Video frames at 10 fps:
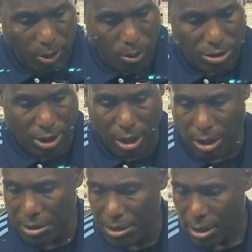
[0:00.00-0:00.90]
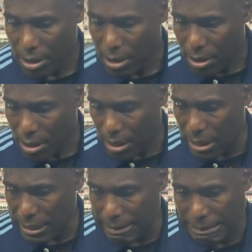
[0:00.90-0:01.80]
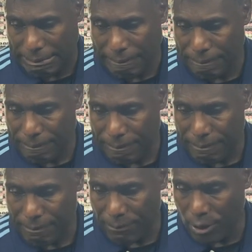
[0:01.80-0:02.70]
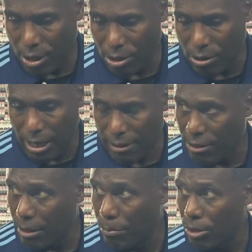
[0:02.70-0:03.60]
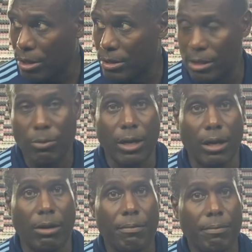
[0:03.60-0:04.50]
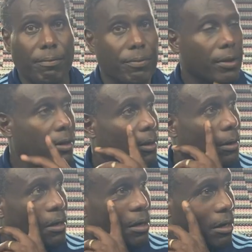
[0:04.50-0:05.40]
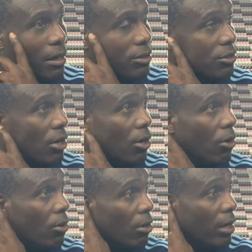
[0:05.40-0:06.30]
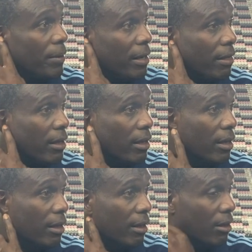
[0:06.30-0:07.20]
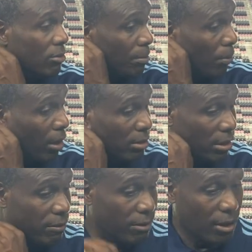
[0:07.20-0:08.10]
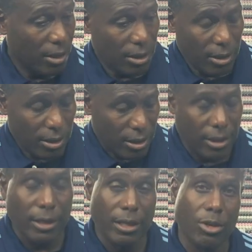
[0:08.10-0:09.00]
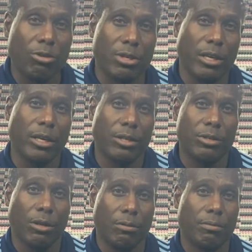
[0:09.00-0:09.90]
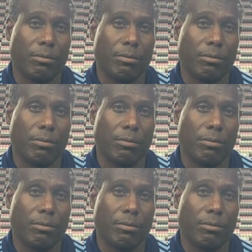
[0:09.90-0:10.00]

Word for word: worked hard. Um, you know, I thought Burke did well. Uh, so I mean, I think I think there's some positives in, in those areas. So,